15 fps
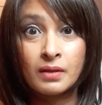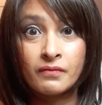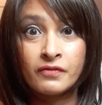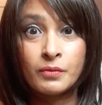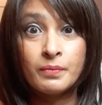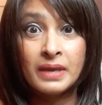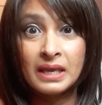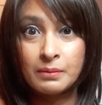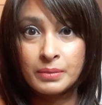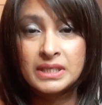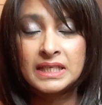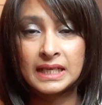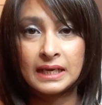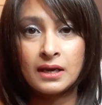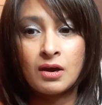for me in
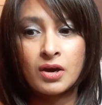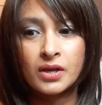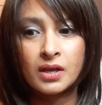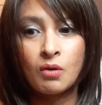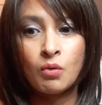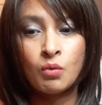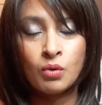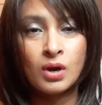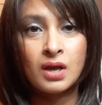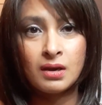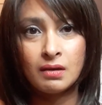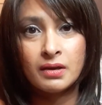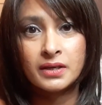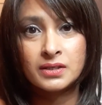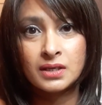particular, I
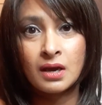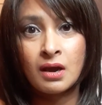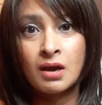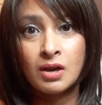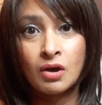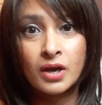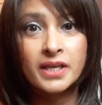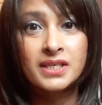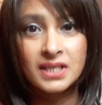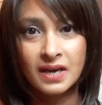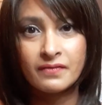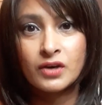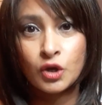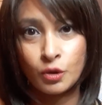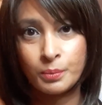like to
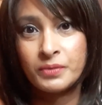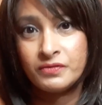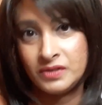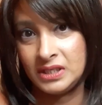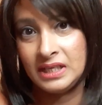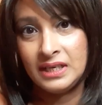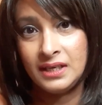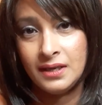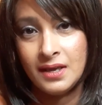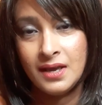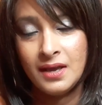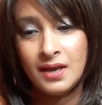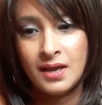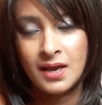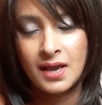have a cup of tea,
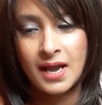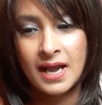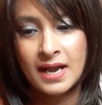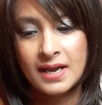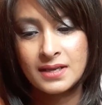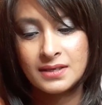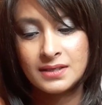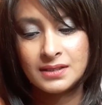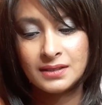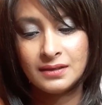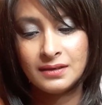and